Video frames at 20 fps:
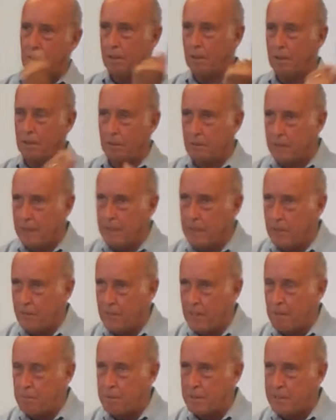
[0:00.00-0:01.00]
you know,
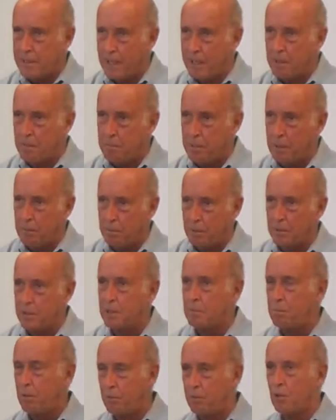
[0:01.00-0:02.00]
95% of the people,
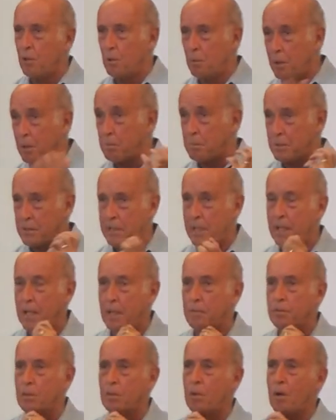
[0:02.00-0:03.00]
this is before
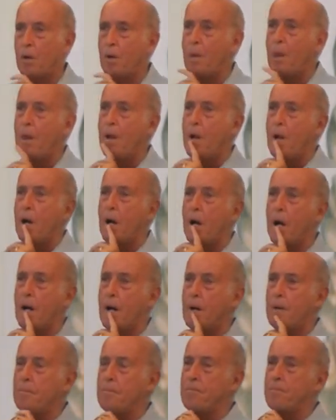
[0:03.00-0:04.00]
1% after all,
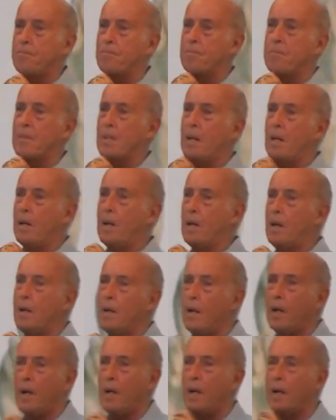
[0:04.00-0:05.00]
um, uh,
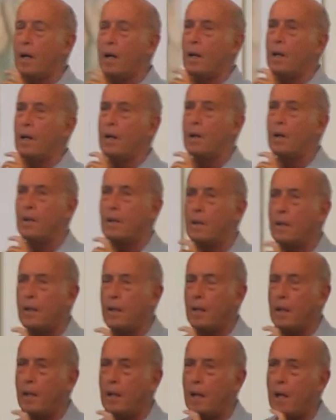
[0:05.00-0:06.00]
uh,
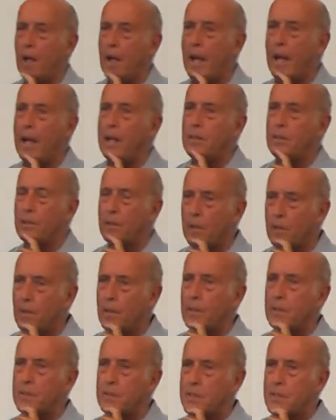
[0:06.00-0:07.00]
and you don't
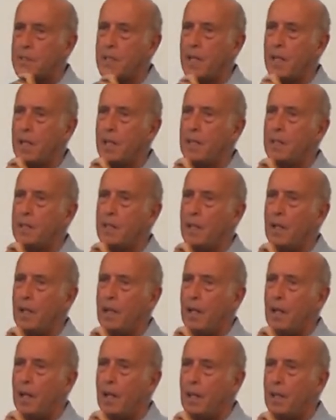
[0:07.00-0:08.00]
understand
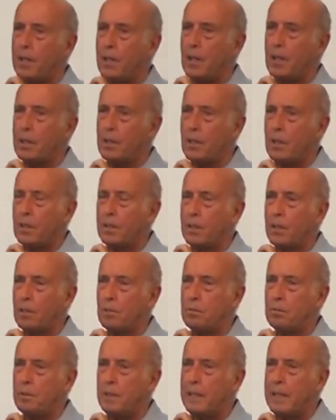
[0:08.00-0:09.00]
the, the
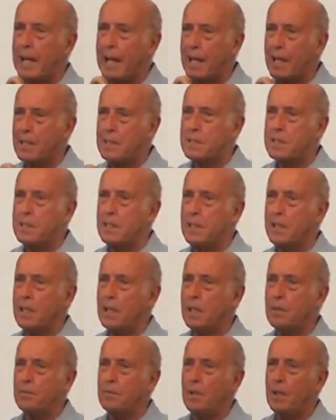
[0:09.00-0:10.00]

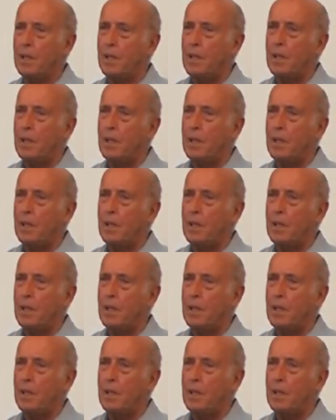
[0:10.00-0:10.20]
reality of the